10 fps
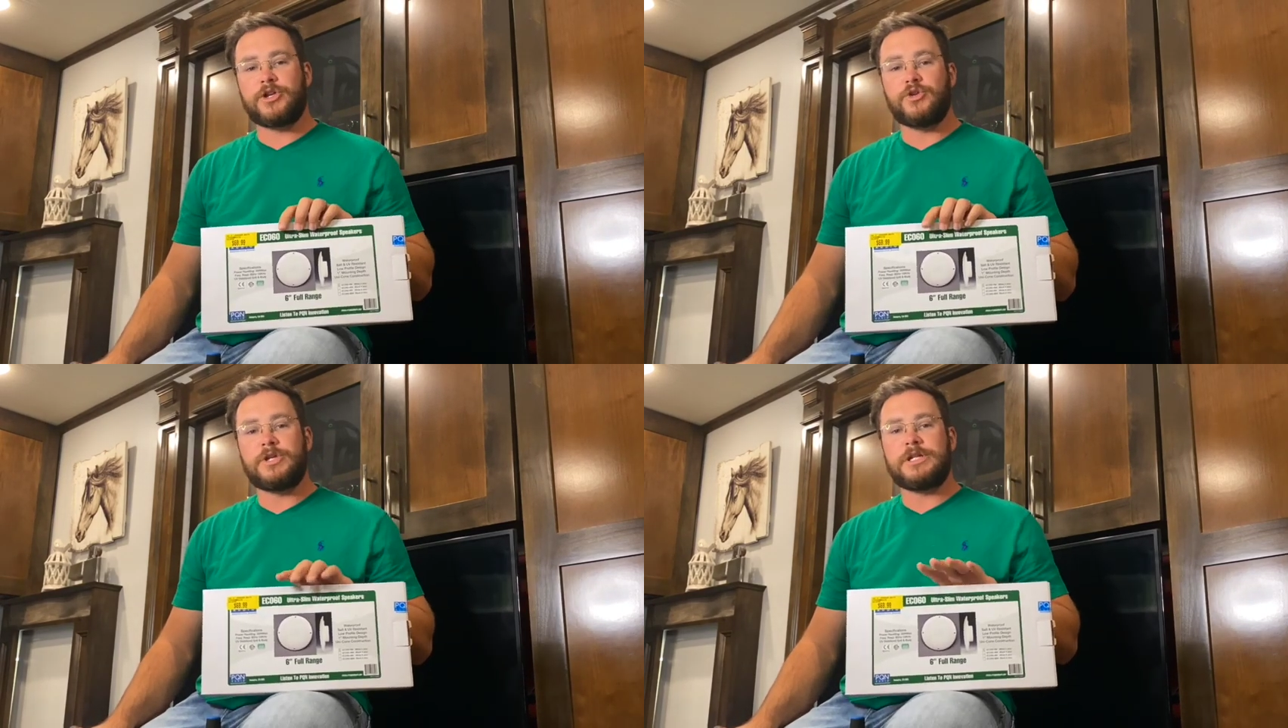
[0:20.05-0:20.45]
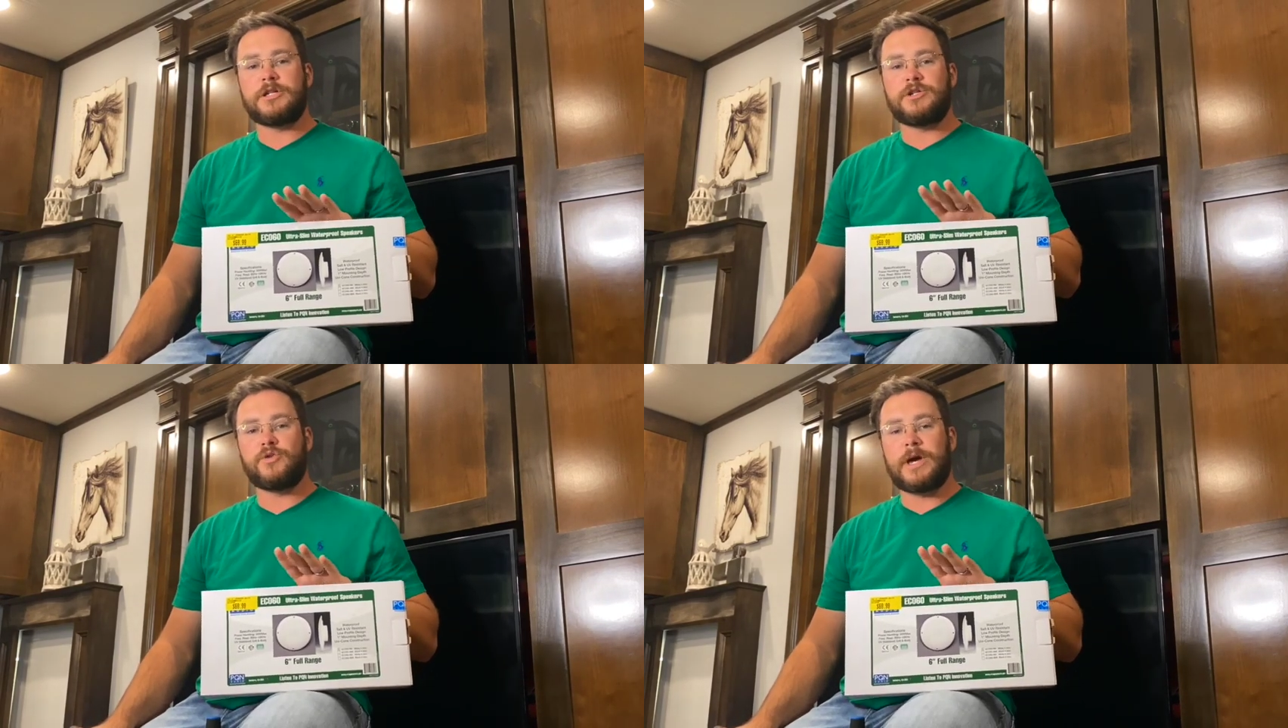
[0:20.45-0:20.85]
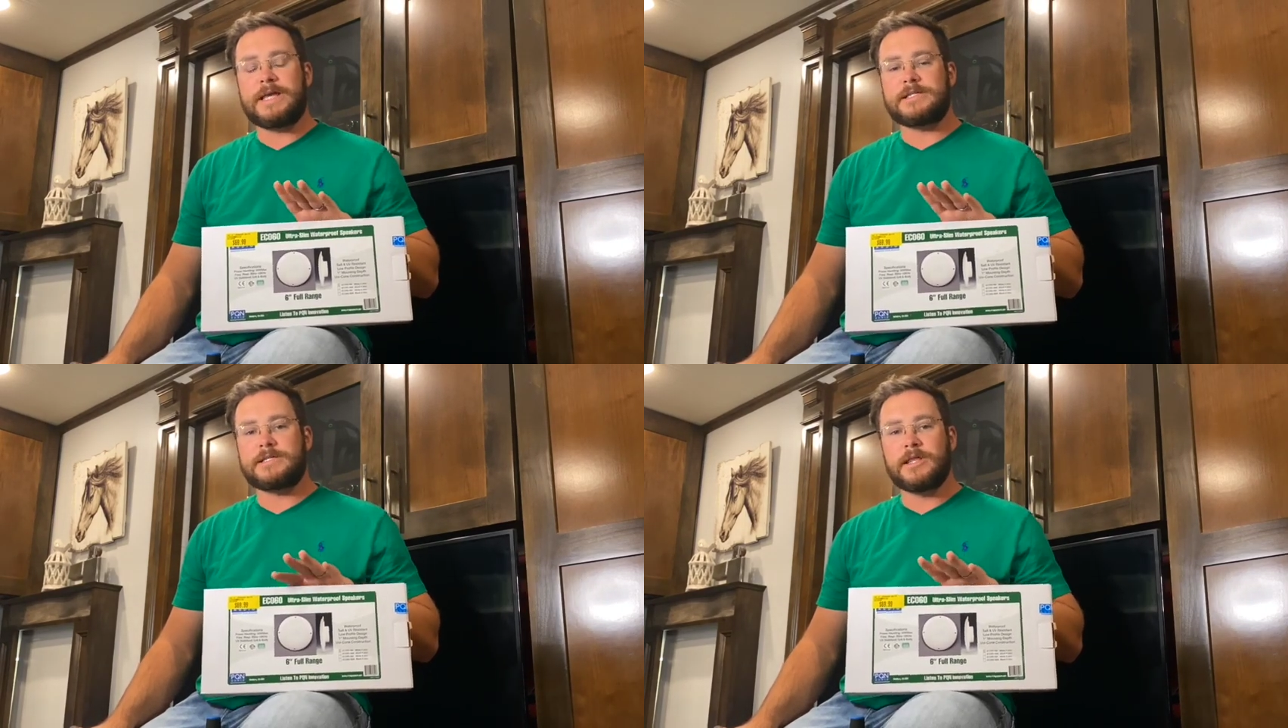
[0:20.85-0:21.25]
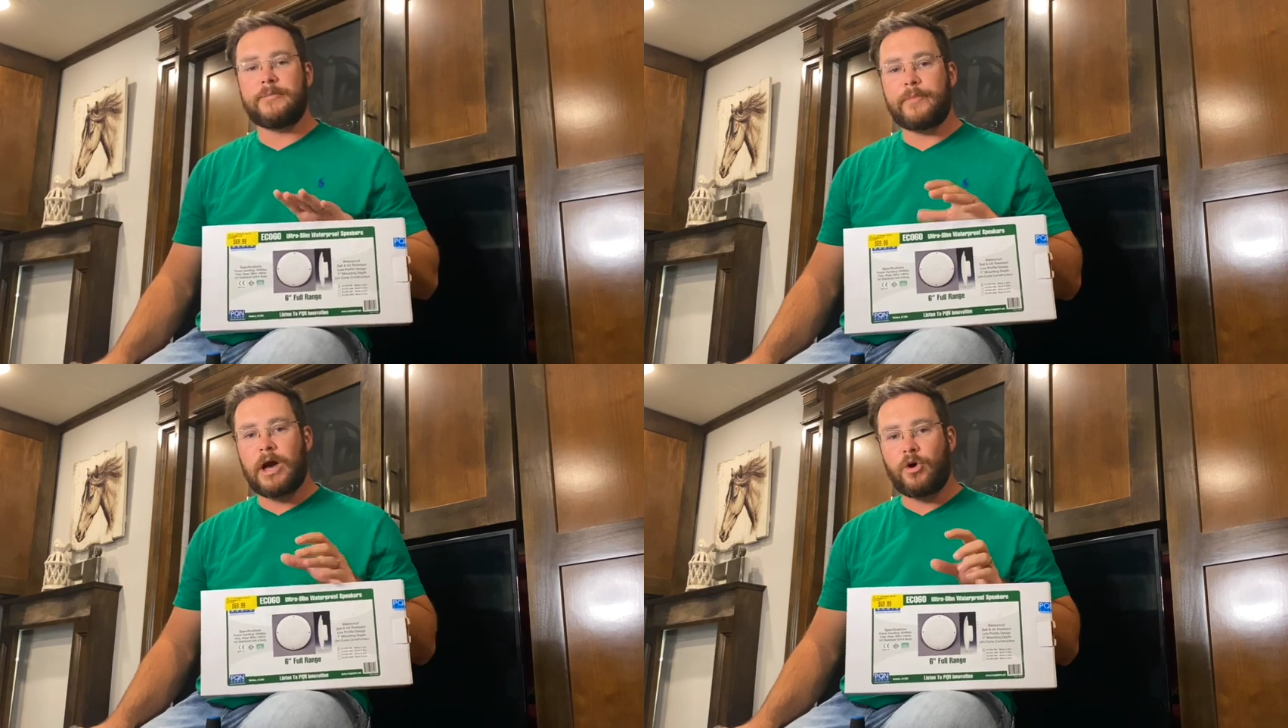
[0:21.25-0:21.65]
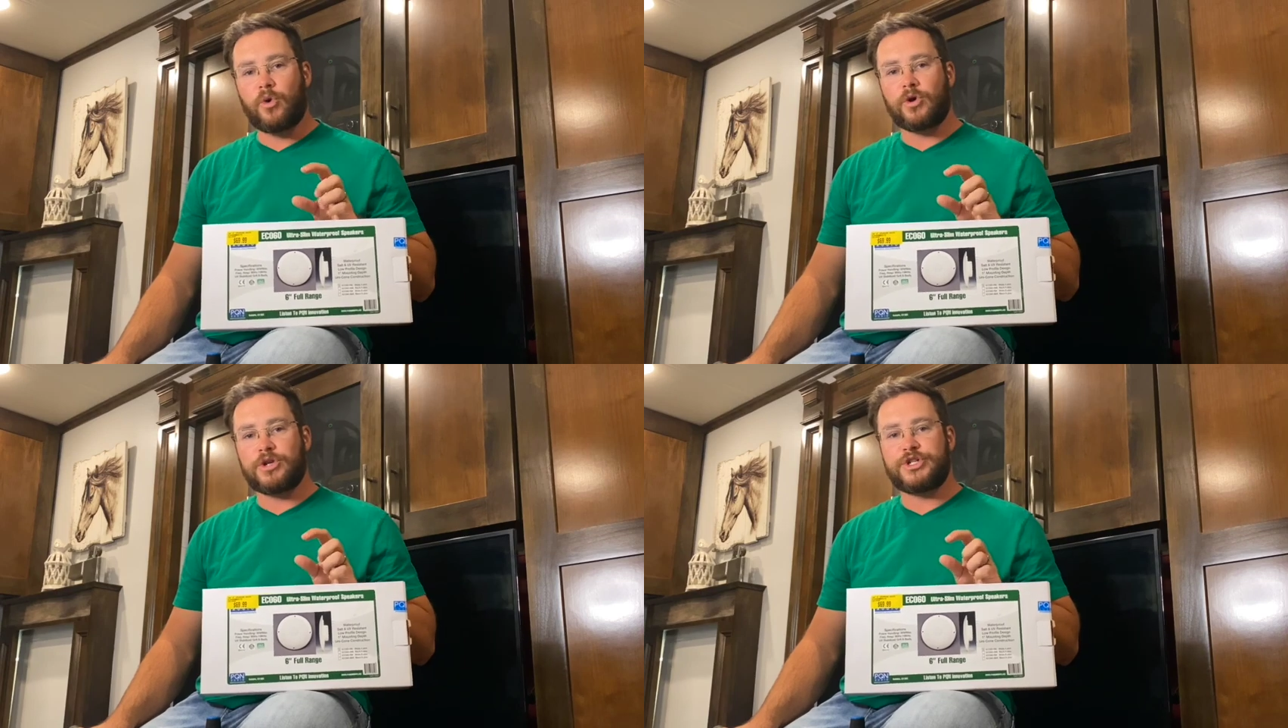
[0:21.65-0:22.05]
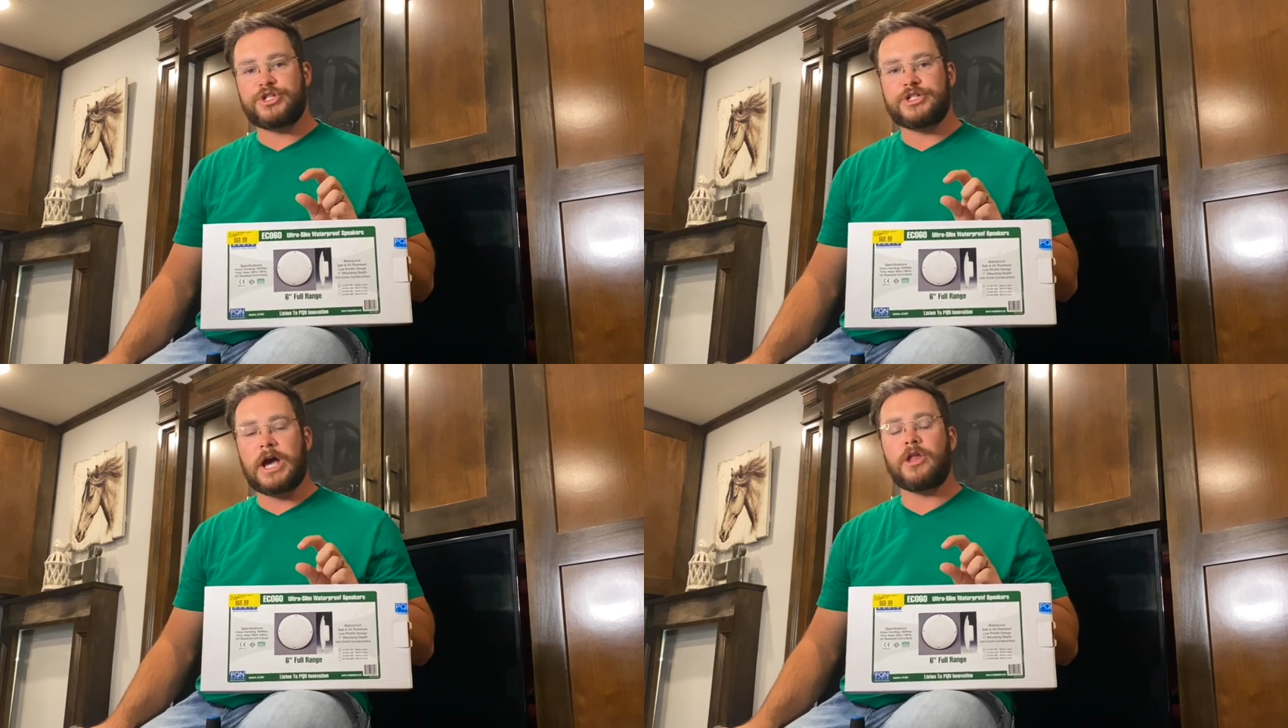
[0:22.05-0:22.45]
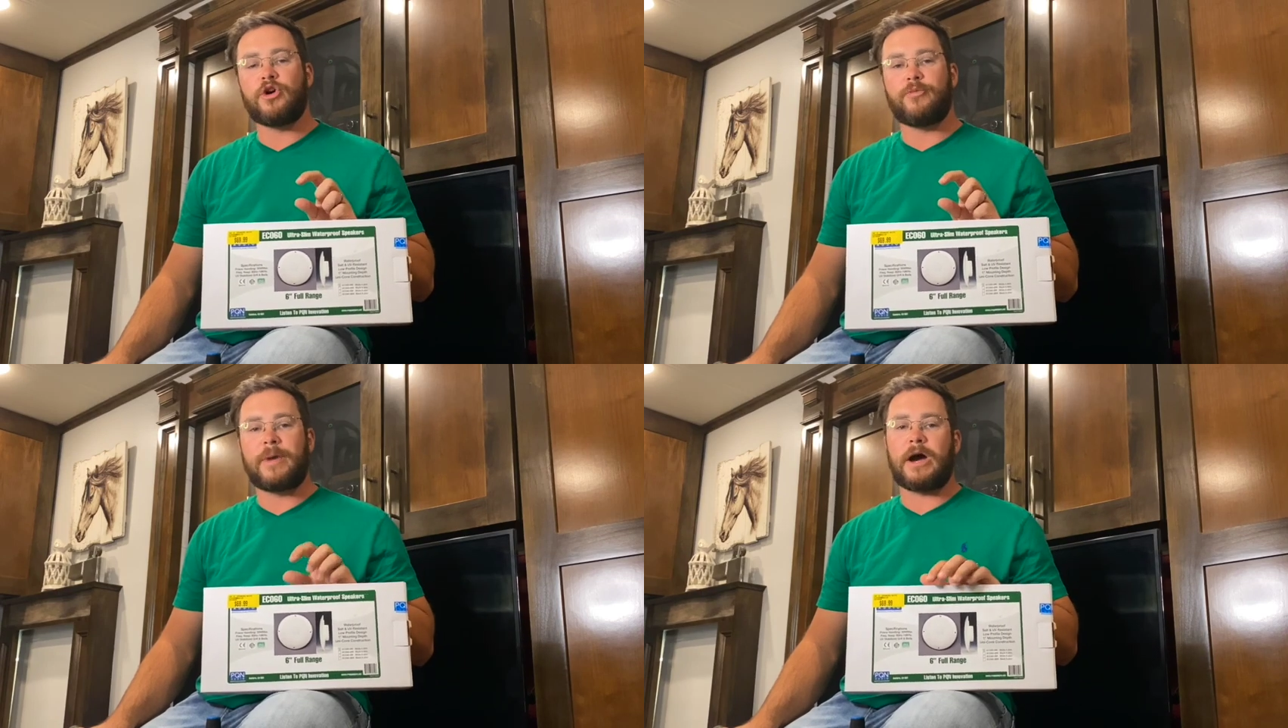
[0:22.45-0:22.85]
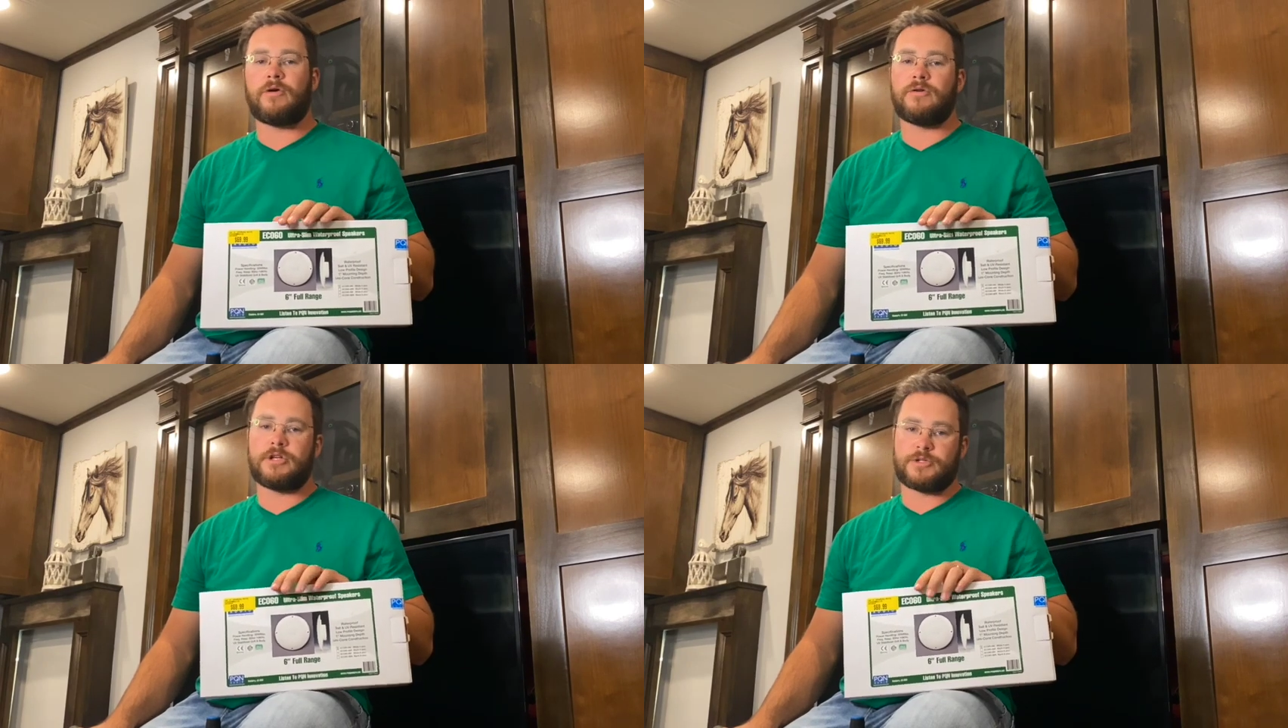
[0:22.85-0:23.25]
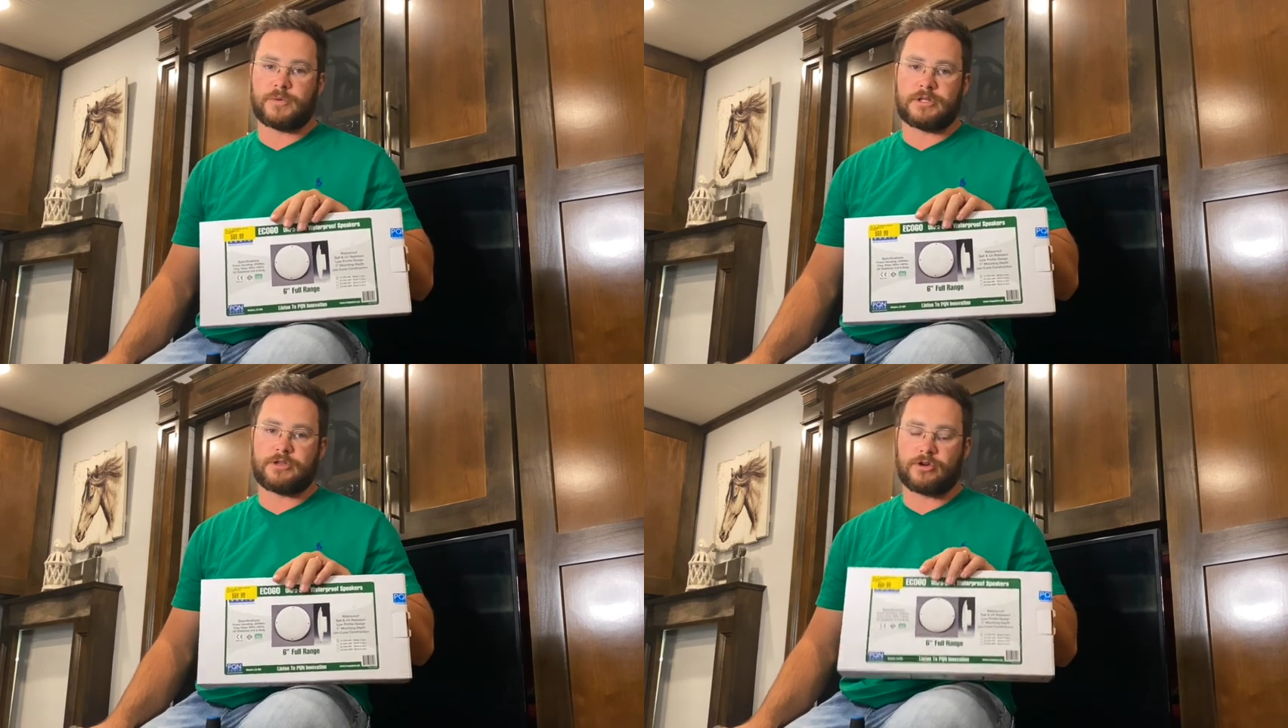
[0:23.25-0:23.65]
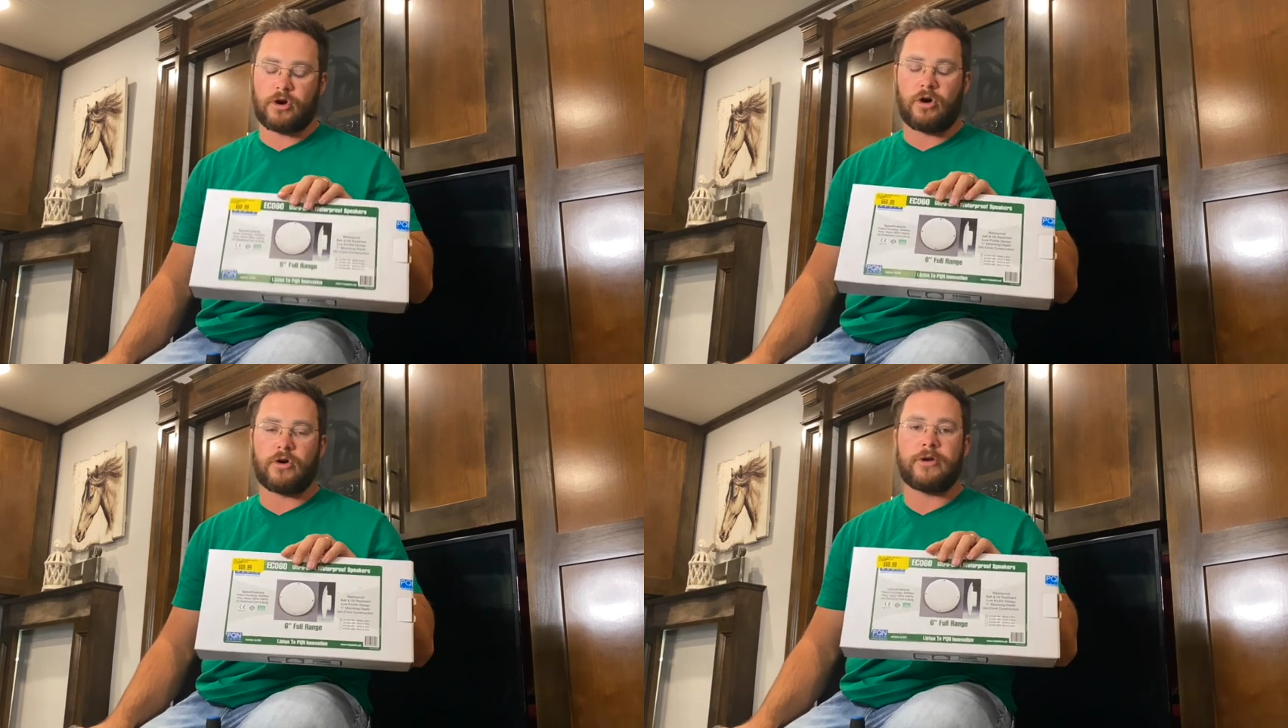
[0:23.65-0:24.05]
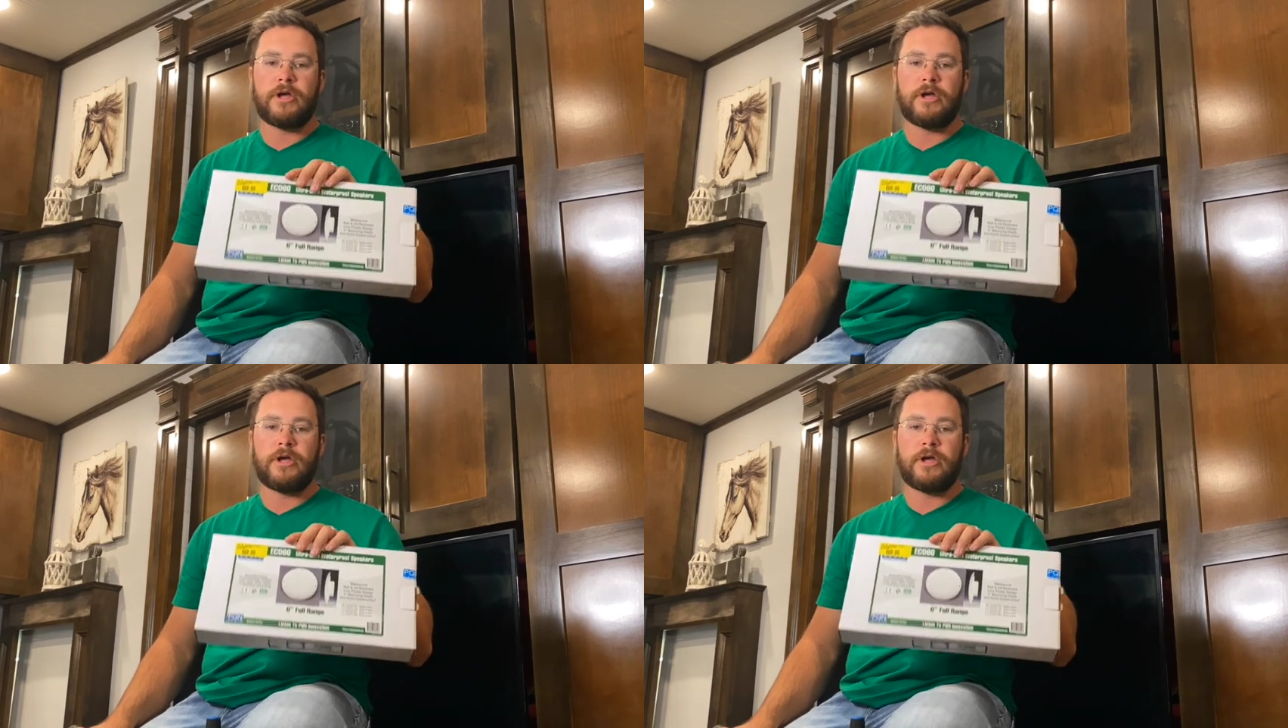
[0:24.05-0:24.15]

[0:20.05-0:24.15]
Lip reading: you need to do a slim mount or a shallow mount is what they're called.